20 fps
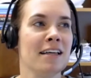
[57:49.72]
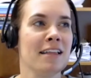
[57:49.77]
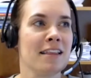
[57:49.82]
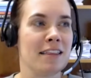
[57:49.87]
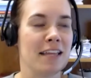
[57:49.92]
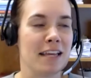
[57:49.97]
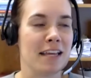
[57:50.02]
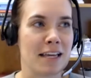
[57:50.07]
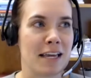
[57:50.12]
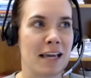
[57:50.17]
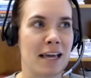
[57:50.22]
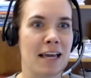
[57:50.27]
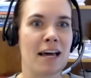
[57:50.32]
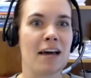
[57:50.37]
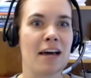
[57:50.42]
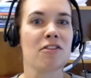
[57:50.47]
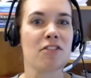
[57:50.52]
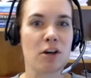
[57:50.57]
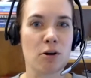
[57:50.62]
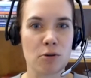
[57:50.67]
they
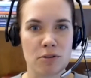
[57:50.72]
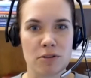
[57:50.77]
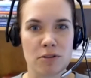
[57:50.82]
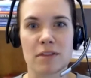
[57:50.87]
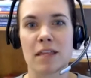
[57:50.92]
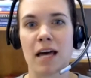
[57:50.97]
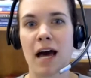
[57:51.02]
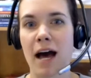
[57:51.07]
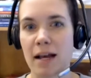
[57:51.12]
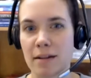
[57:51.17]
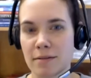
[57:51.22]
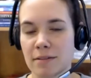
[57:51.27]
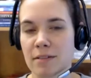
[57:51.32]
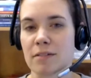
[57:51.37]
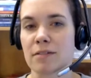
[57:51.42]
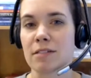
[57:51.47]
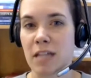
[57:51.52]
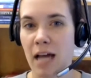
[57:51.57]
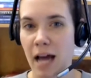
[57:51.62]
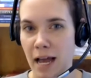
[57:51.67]
can't though that
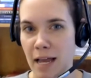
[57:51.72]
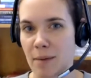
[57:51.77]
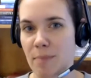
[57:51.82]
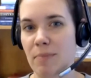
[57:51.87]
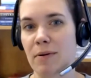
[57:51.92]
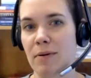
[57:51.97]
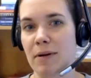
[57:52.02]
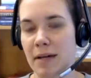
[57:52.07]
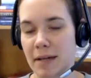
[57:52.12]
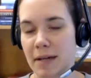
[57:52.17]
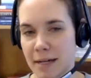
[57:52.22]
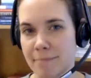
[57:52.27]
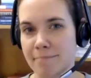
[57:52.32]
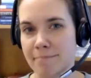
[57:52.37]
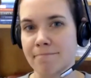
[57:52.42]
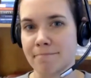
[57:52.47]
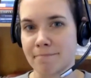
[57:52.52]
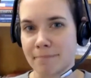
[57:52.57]
type um,